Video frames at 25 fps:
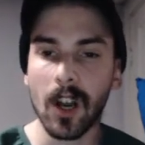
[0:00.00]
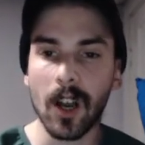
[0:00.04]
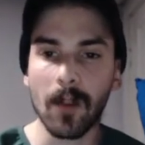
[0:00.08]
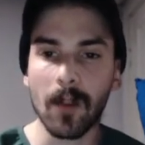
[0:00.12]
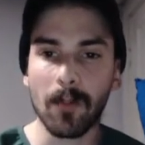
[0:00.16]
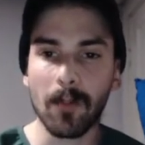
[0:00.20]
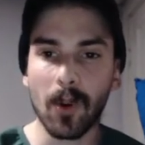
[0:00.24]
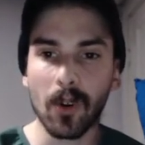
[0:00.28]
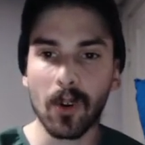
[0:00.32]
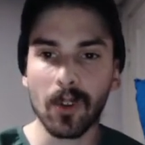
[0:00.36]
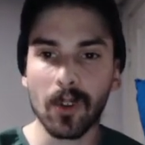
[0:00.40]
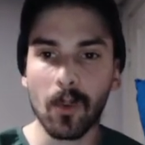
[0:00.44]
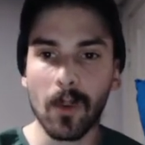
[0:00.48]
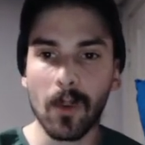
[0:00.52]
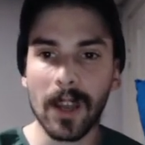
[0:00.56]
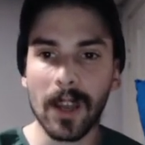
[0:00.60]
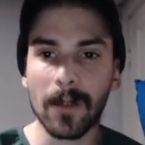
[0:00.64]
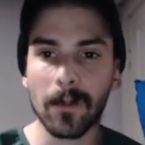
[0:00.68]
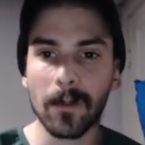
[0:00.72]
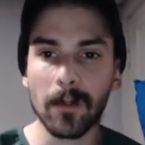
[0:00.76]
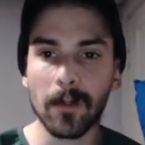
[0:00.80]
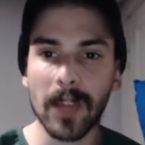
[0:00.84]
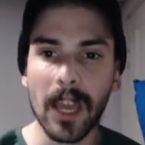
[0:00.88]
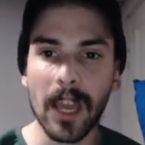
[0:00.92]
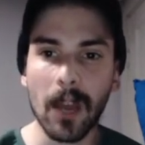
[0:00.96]
pulled away
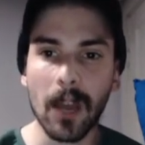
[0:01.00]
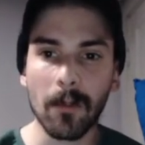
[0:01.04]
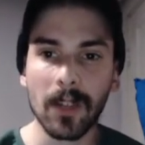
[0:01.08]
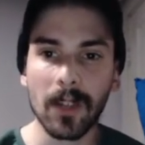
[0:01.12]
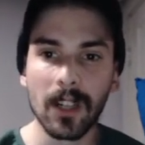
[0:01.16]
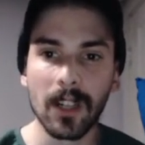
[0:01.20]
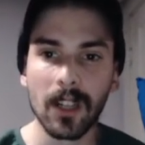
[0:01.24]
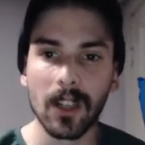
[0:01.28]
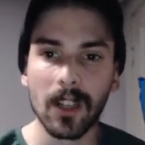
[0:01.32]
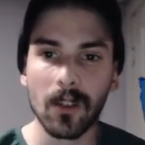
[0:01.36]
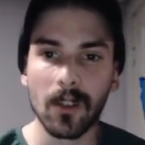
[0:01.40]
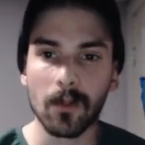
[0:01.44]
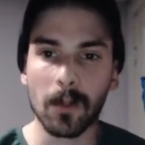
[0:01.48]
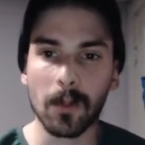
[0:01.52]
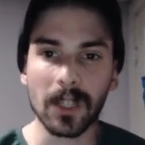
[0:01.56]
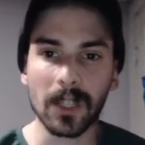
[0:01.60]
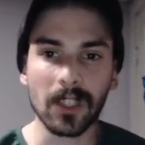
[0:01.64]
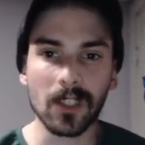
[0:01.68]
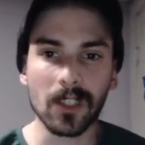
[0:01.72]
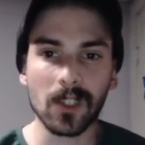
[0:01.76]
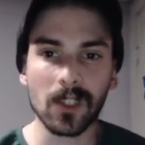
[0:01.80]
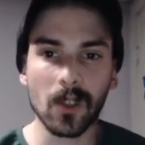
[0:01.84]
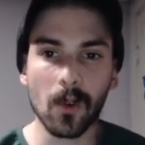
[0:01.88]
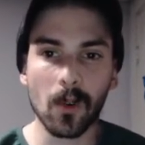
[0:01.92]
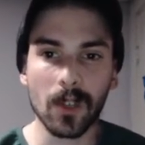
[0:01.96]
from them. But
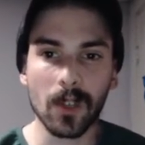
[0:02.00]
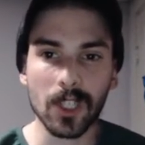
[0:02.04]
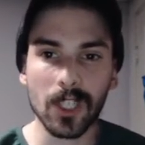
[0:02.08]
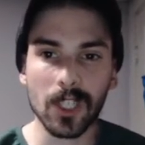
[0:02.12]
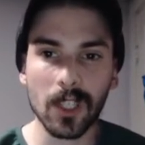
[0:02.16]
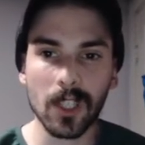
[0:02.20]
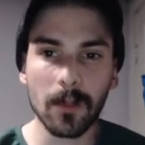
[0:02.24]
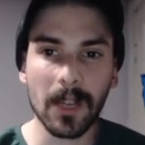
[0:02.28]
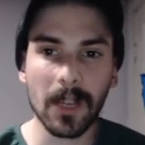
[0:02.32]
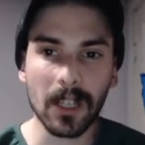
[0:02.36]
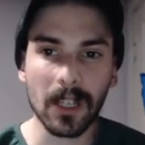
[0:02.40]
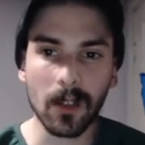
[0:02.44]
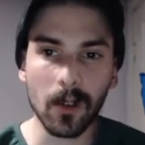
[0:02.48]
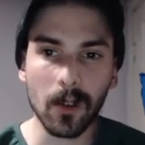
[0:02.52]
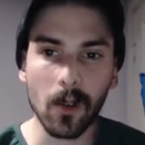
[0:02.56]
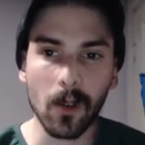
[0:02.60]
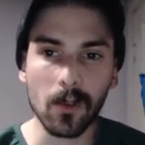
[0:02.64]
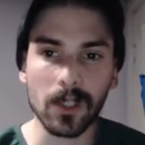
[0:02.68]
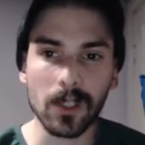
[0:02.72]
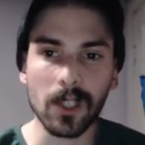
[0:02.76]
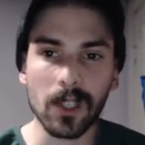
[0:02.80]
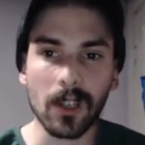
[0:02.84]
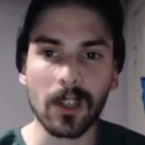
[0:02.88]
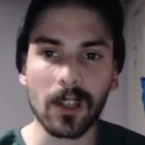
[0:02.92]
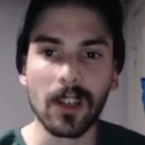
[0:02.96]
the score should have been
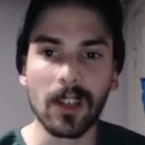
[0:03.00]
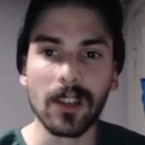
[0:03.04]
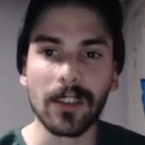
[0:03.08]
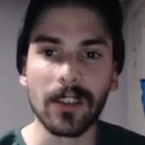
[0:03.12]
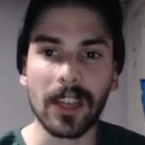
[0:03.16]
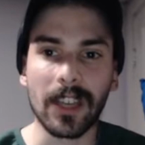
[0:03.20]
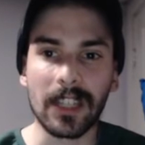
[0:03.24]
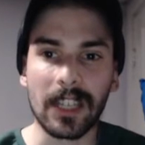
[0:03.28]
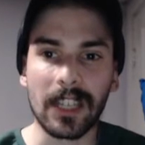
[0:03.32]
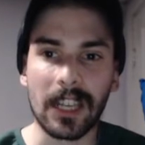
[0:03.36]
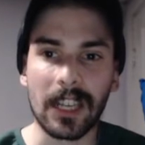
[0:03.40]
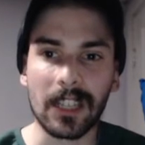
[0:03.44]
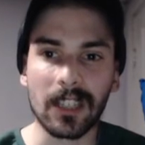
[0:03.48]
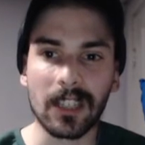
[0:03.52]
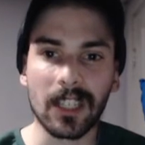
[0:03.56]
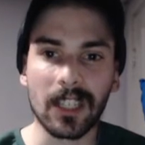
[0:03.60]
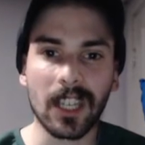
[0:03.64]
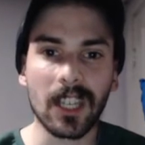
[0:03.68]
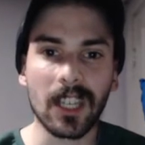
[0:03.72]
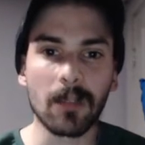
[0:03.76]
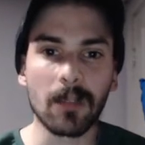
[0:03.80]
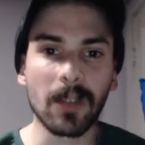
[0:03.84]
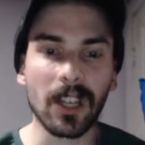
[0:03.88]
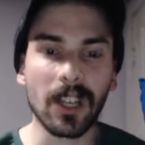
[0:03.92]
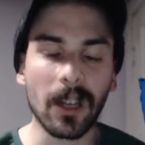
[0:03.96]
closer than
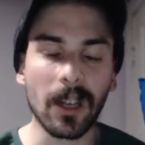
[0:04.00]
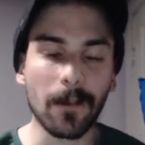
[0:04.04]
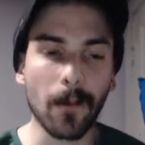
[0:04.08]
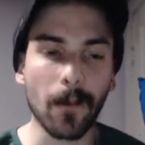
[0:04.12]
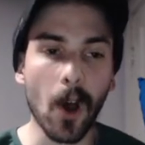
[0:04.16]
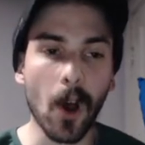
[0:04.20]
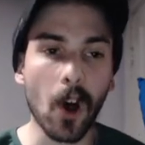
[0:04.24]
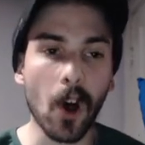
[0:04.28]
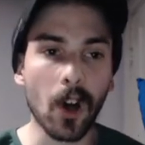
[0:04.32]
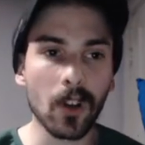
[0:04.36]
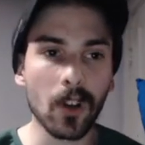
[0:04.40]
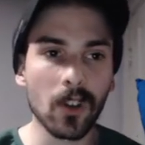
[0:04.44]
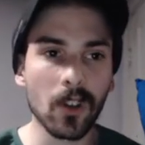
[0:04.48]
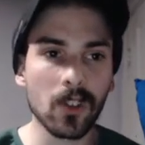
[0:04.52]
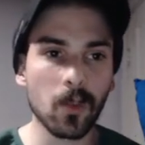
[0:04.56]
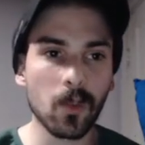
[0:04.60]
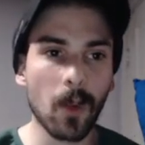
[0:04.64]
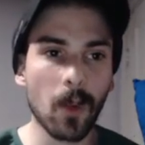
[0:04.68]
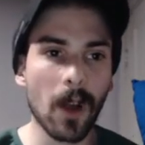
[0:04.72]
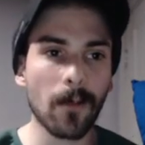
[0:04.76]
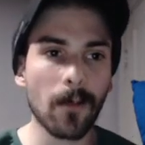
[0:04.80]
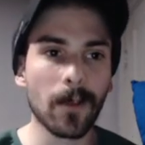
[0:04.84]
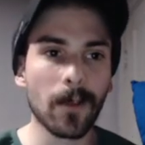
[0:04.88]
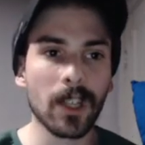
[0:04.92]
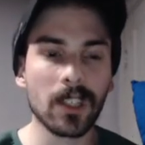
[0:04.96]
indicated. But if all goes
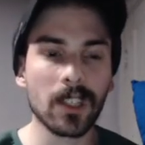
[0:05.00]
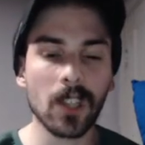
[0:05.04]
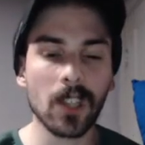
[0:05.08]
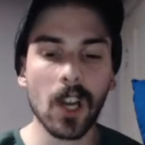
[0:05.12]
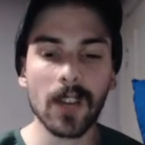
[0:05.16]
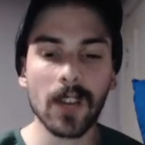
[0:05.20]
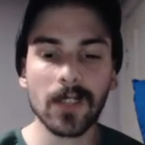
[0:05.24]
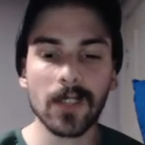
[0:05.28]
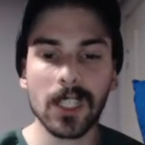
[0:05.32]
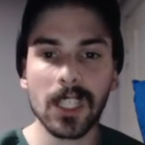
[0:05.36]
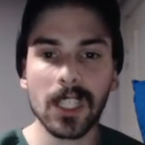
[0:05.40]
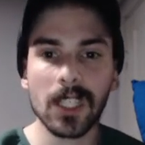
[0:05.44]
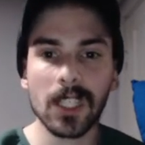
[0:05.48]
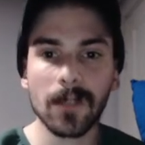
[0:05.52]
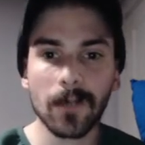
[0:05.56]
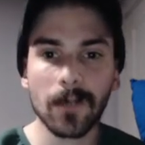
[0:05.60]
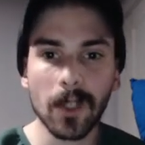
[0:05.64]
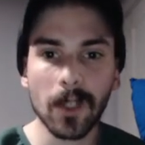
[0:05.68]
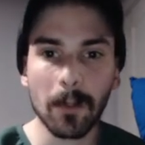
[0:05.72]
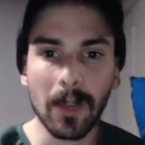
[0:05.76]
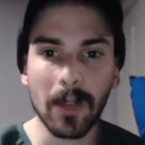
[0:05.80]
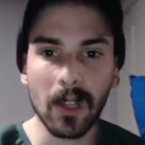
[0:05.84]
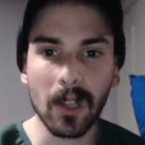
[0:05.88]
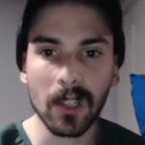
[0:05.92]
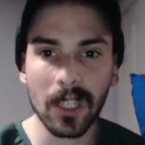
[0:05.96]
well for this offseason for
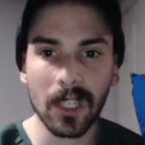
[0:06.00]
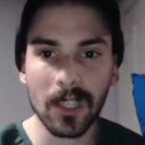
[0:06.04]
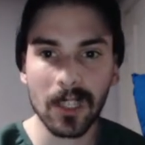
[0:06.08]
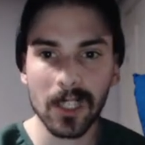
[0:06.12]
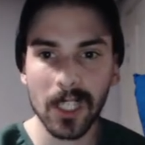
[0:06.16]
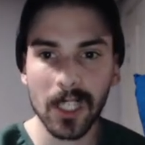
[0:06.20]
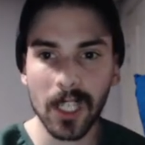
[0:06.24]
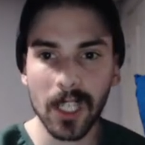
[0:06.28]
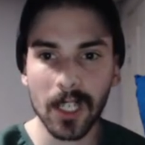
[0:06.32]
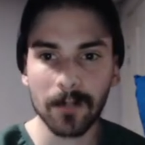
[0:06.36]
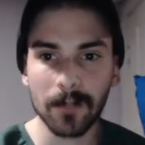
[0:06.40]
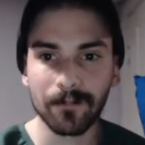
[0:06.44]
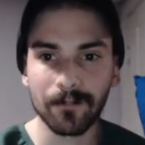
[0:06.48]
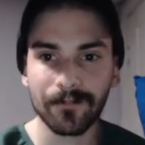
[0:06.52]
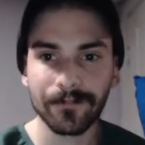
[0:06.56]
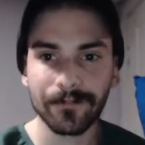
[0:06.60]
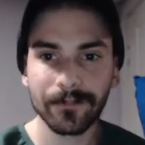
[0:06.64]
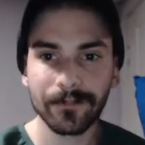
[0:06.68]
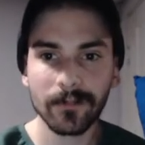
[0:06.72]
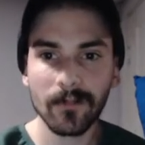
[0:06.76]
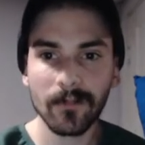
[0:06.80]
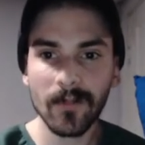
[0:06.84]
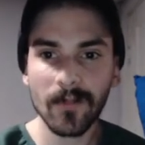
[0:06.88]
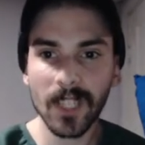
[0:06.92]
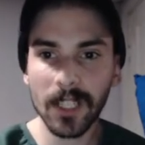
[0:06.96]
the Billikens here,
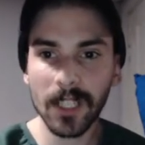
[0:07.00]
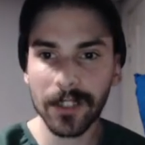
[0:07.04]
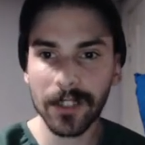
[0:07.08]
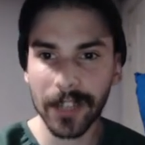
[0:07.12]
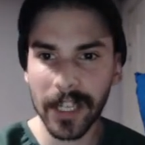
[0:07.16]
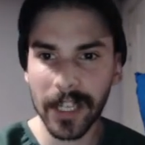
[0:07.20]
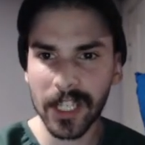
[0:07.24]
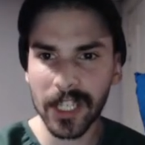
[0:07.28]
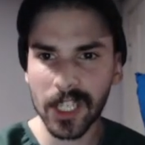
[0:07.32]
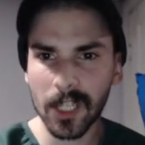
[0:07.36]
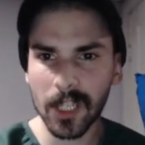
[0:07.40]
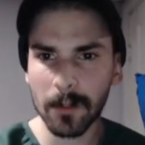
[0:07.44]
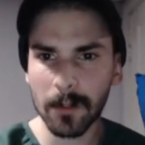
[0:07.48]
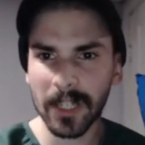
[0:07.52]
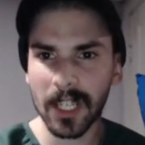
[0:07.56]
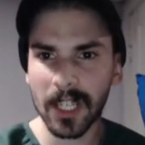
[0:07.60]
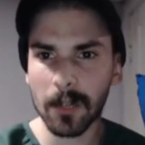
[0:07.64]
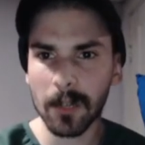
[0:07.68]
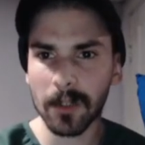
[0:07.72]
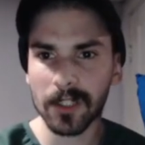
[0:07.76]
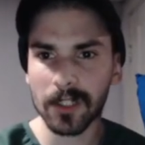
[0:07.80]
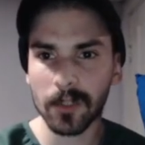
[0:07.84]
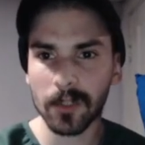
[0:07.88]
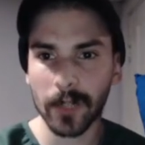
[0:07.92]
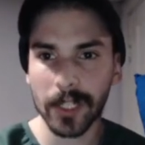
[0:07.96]
they should be
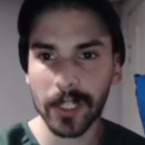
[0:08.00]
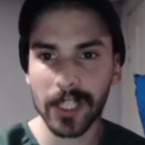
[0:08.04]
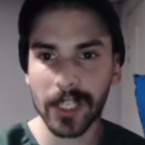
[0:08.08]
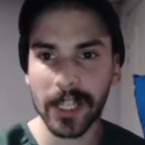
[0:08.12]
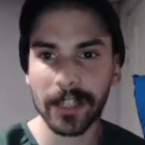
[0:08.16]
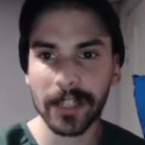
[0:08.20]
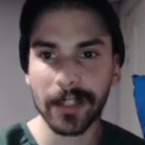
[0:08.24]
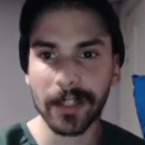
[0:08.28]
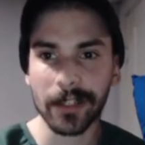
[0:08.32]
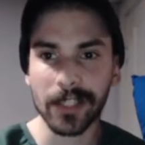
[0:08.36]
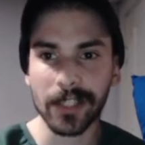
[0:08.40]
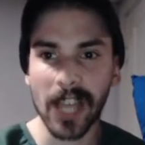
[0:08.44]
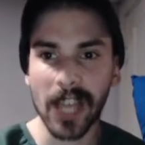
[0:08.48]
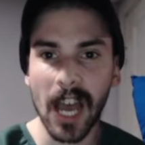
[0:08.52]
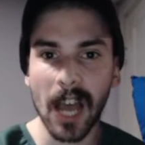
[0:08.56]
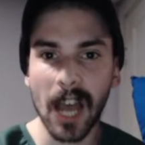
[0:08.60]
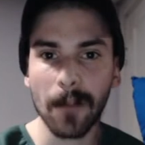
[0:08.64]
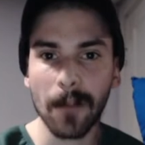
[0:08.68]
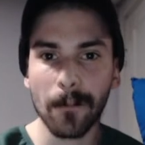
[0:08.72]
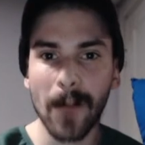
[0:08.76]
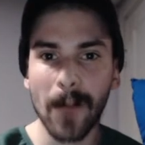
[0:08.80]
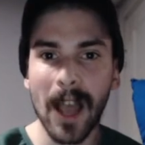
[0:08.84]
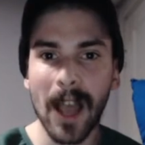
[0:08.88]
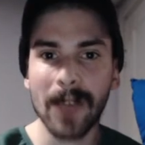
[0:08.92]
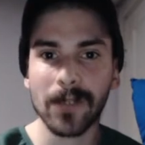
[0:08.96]
able to retain their
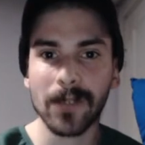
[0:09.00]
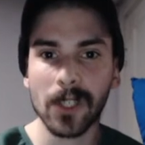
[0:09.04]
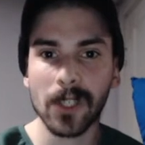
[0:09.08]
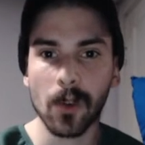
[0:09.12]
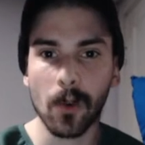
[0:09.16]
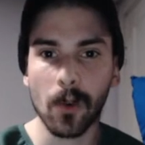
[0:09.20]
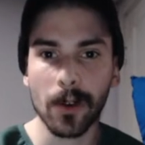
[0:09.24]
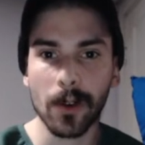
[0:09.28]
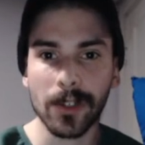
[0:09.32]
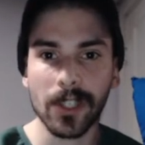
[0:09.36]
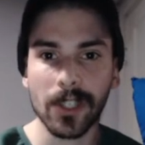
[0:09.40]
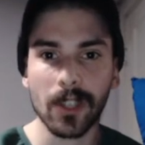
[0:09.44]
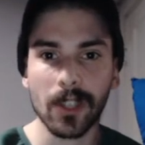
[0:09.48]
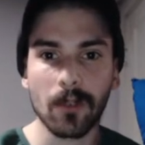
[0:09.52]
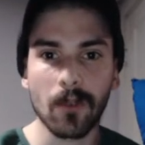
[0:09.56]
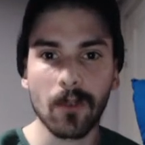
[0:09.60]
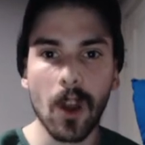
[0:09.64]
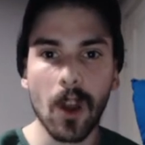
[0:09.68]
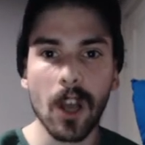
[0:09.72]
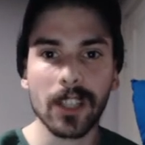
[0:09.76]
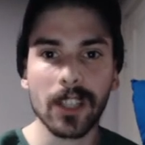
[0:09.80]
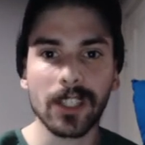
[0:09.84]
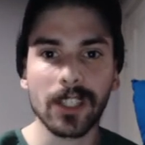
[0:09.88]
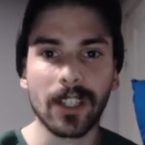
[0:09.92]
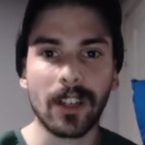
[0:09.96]
top 5 scorers on the
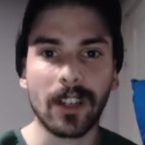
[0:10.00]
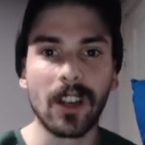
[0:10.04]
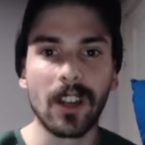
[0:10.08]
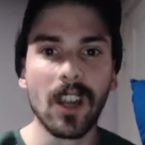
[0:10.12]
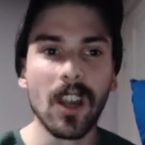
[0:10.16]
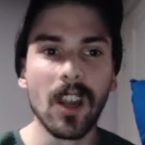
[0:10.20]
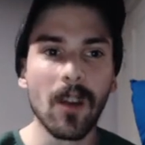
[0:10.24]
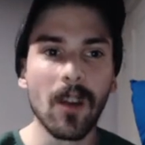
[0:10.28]
roster.